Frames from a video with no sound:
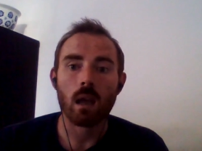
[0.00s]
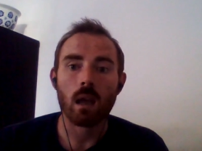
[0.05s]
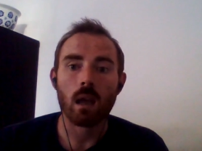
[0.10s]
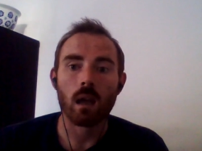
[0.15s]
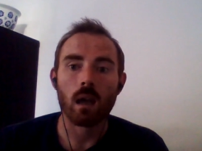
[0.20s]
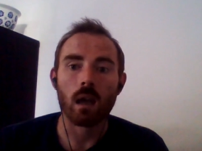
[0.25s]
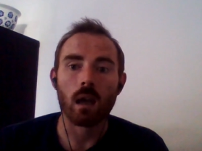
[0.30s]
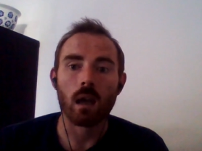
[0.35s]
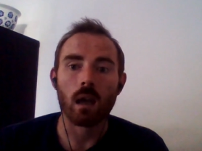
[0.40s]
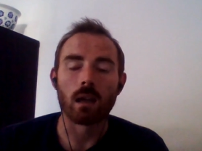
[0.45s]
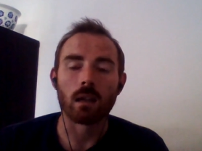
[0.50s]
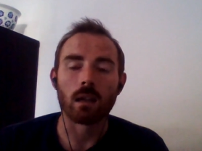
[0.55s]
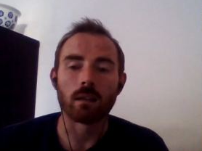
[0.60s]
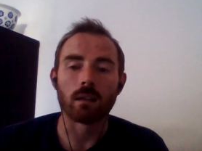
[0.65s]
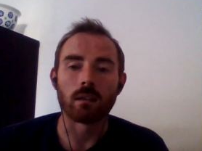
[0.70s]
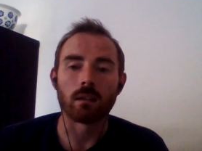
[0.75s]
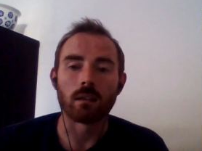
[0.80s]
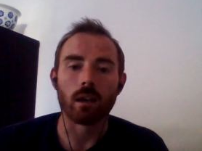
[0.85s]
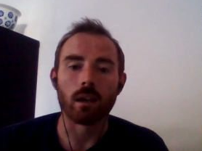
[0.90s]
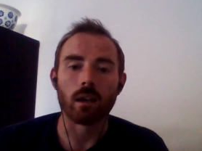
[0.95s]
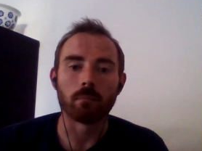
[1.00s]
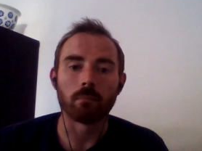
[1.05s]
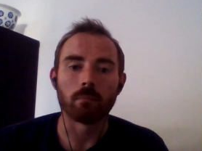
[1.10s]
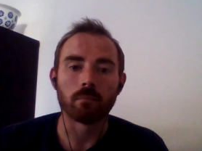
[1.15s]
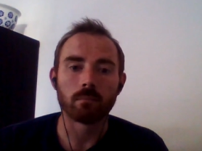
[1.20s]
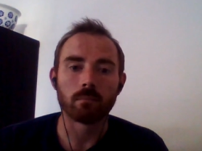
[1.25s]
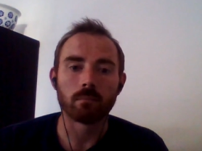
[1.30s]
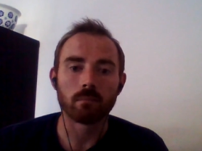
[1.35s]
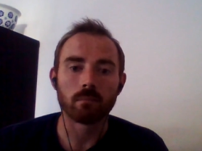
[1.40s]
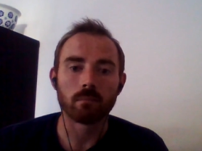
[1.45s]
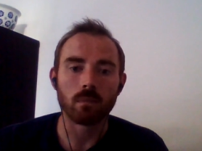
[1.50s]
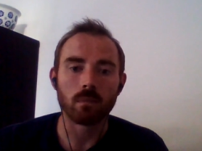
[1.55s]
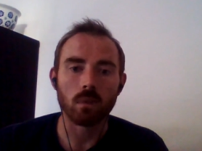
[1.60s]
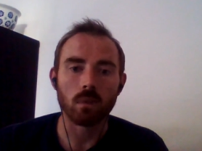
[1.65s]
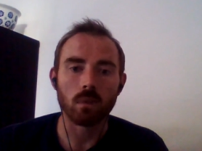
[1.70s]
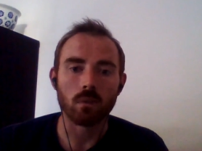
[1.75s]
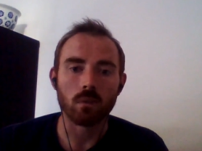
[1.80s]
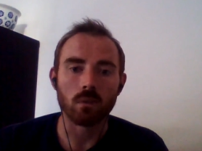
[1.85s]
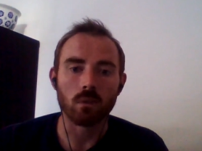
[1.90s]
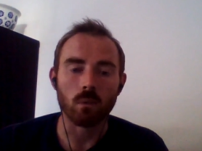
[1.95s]
and um,
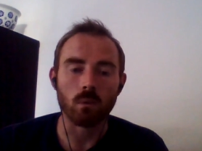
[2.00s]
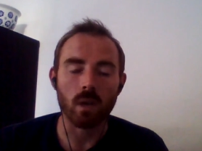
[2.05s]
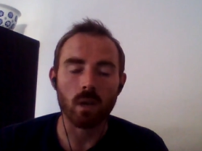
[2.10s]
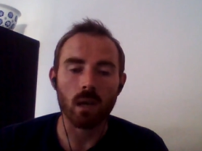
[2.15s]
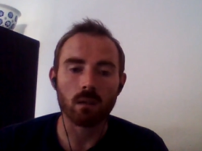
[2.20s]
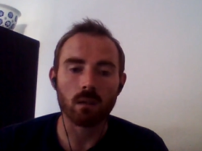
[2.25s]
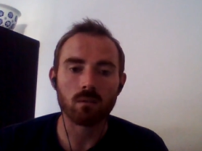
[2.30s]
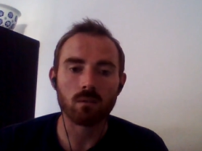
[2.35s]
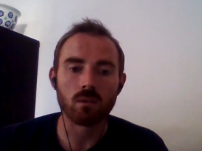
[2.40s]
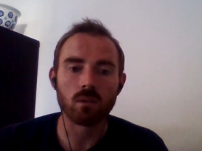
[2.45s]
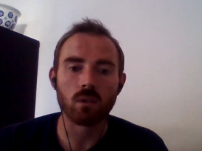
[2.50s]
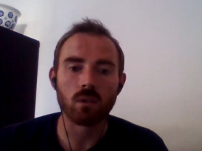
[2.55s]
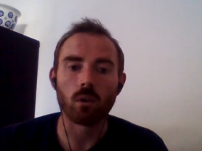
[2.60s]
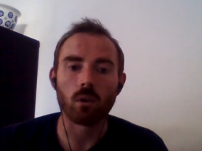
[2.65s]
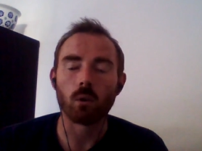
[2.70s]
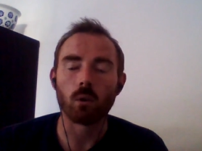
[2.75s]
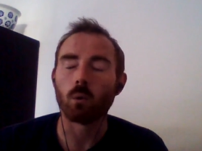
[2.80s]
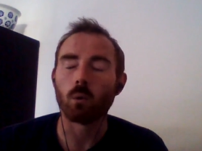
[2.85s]
you get to